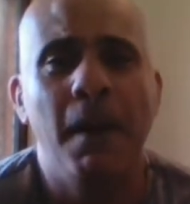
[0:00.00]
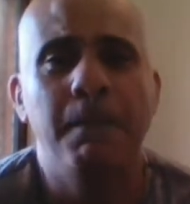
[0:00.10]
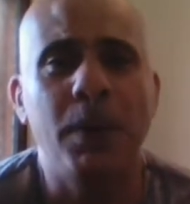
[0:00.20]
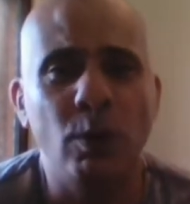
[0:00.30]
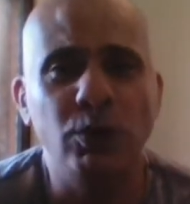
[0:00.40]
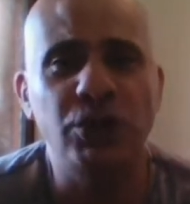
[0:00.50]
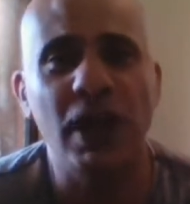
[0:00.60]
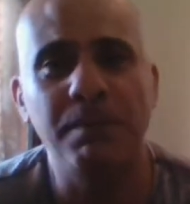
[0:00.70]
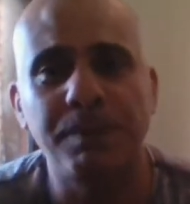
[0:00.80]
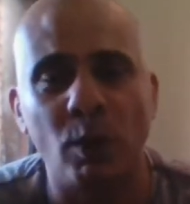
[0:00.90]

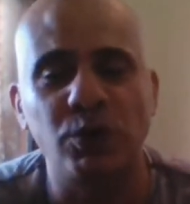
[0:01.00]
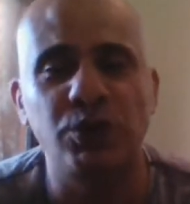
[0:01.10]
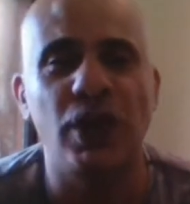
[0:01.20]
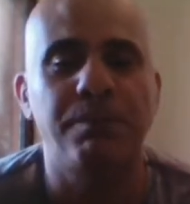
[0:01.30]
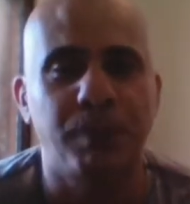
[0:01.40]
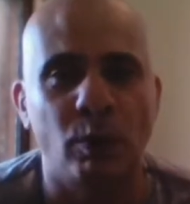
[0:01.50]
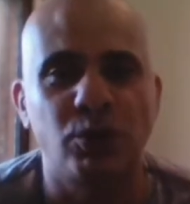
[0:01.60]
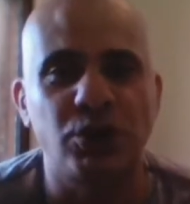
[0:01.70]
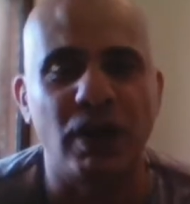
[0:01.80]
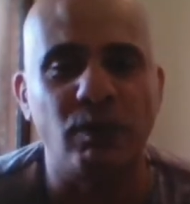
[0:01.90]
Bullshit, bullshit,
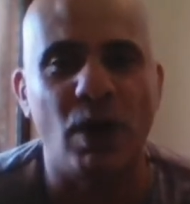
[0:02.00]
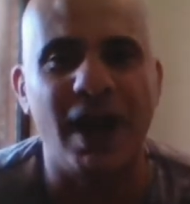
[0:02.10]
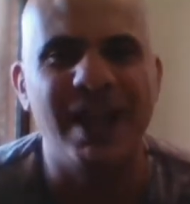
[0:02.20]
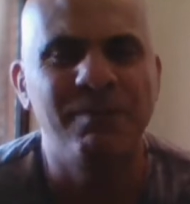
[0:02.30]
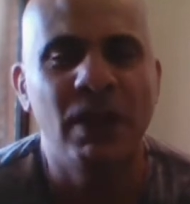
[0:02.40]
bullshit, right?